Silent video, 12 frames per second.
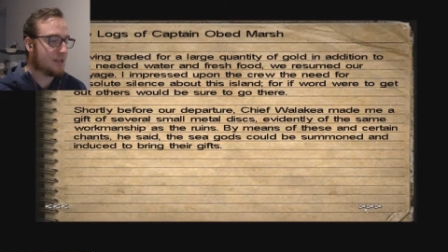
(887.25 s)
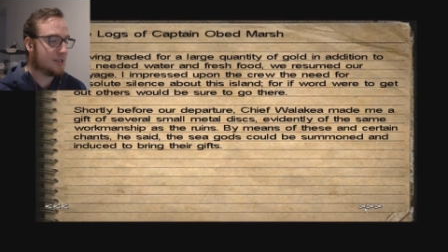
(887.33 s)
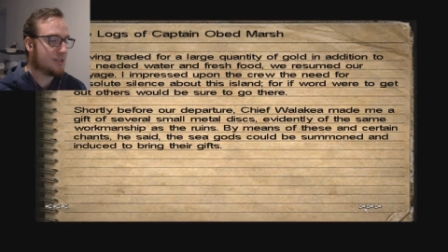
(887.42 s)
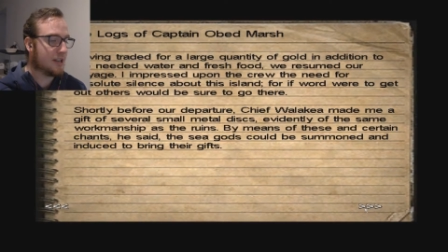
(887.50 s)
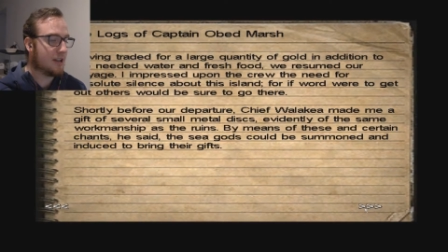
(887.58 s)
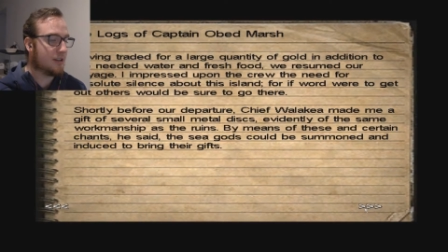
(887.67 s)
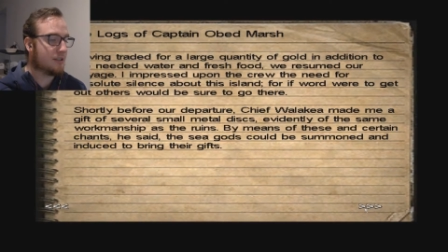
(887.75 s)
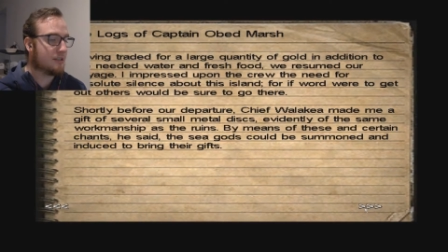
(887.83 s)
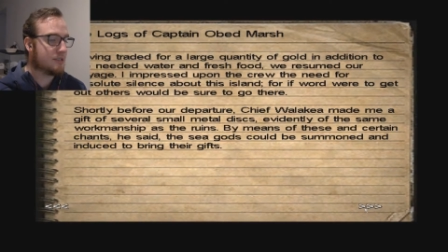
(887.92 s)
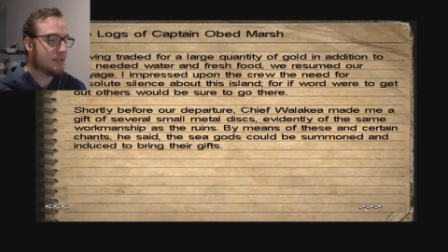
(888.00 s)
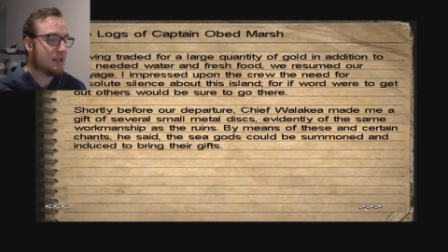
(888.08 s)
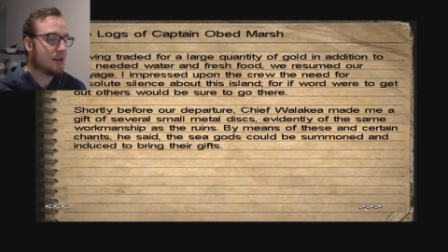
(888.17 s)
he said, the
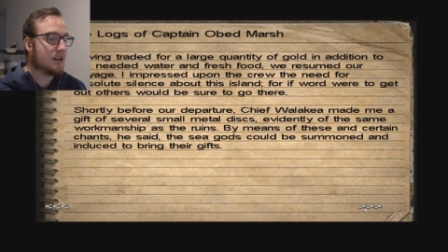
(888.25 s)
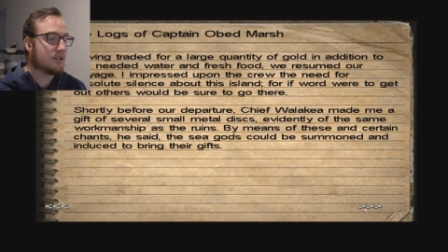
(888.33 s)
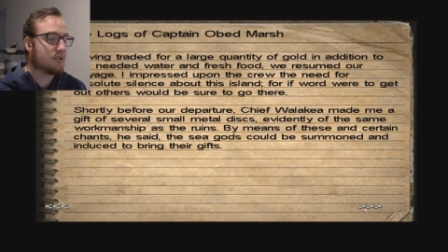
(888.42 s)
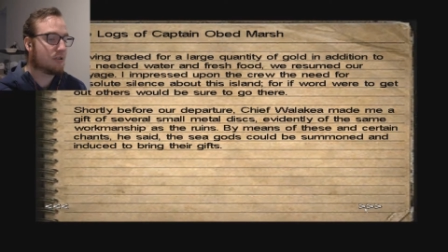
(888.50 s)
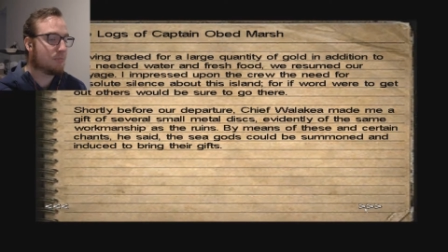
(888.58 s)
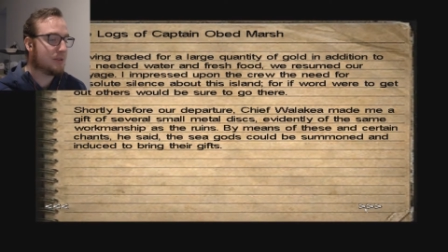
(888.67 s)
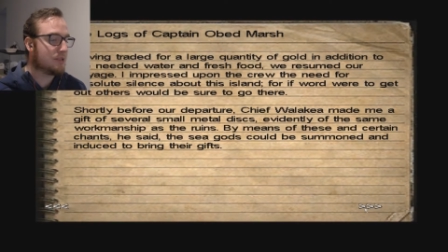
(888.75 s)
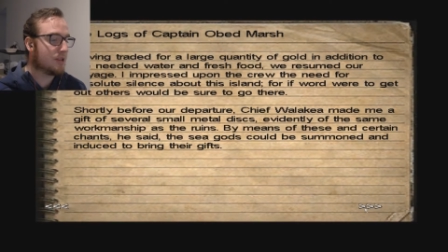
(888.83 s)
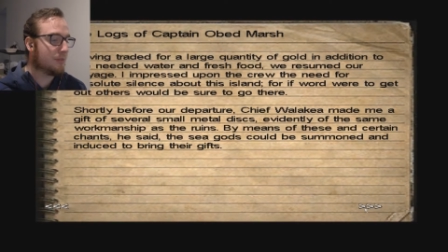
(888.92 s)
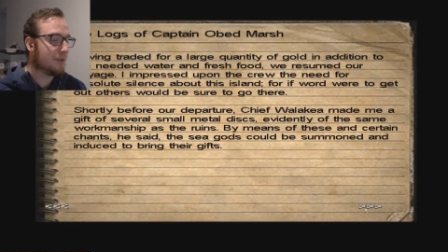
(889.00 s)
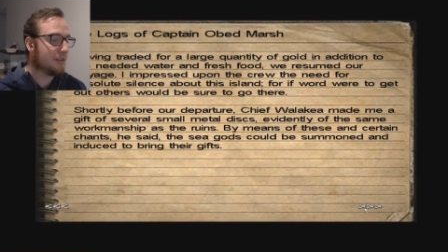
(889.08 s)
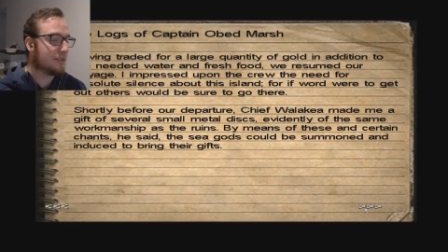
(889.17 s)
sea gods could be
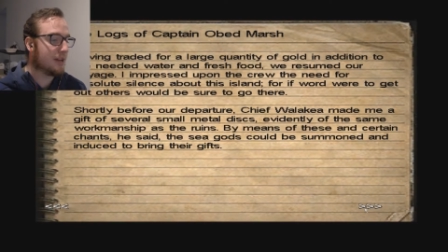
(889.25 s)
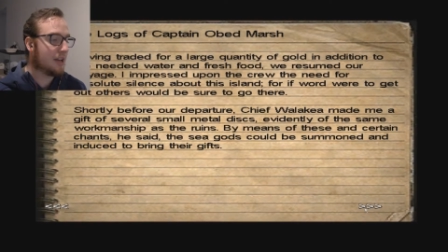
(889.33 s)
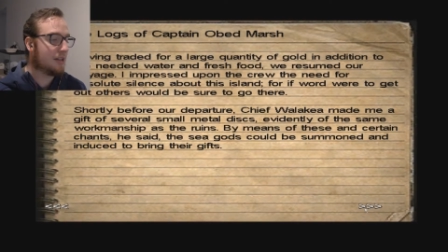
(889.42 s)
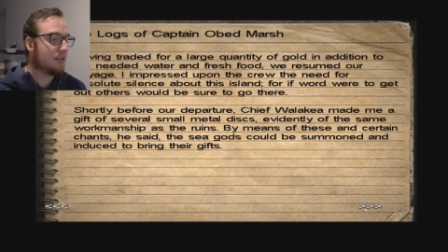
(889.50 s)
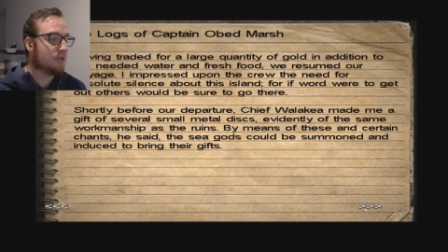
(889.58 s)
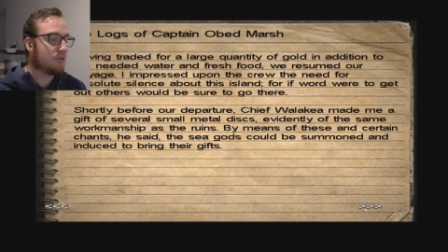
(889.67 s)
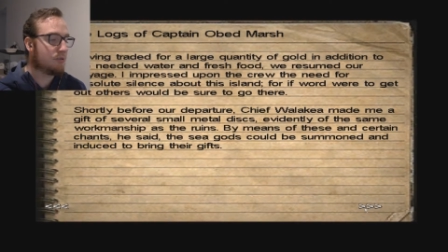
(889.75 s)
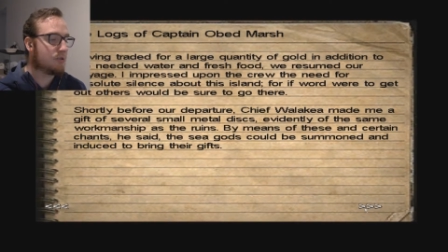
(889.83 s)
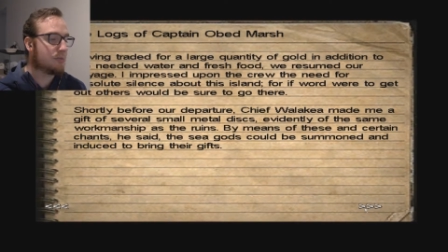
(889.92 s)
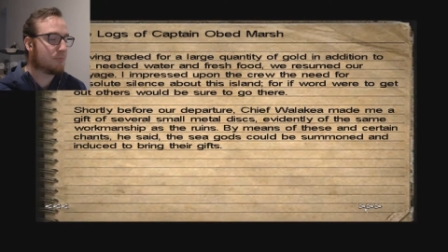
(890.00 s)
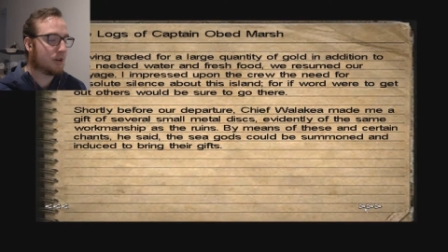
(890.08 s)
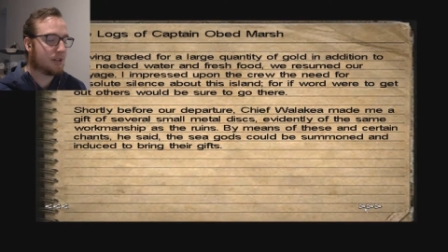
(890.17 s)
summoned and
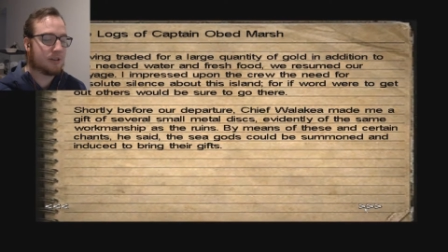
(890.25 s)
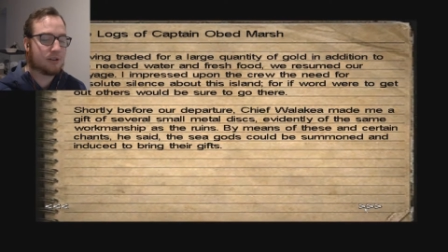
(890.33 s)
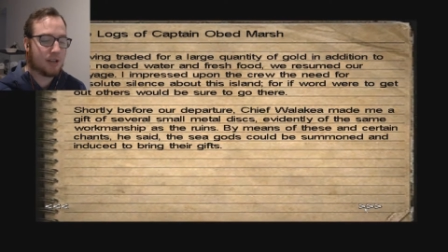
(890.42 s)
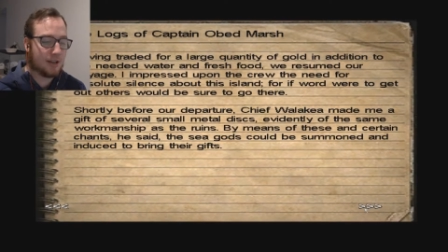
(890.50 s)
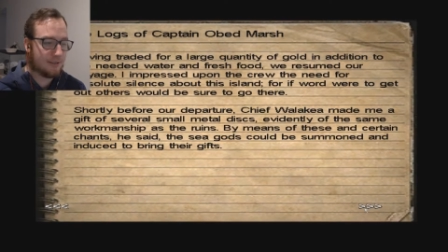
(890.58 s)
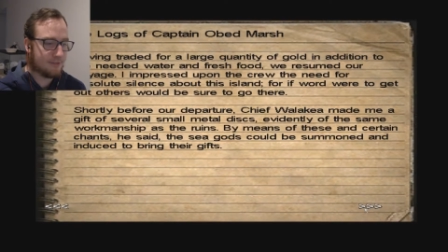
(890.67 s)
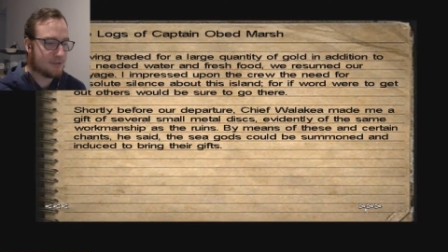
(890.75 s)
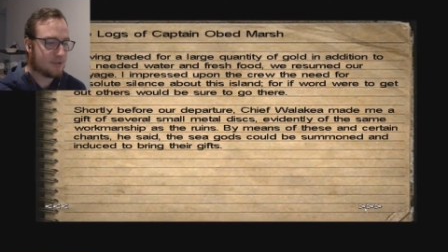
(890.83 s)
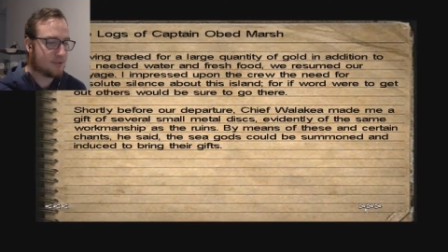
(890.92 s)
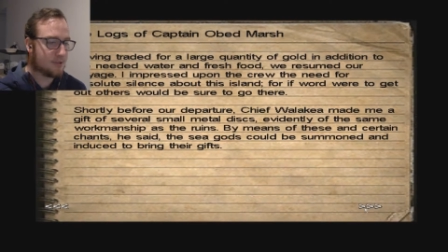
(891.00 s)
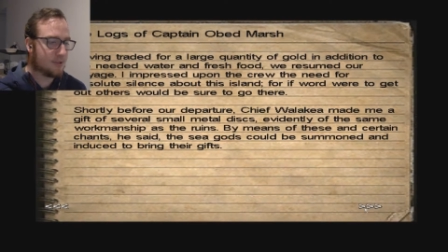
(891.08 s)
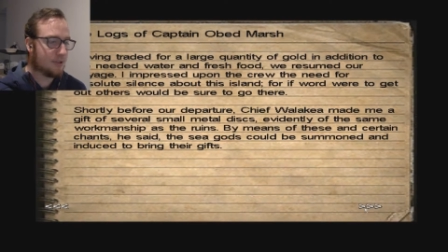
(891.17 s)
induced to bring their gifts.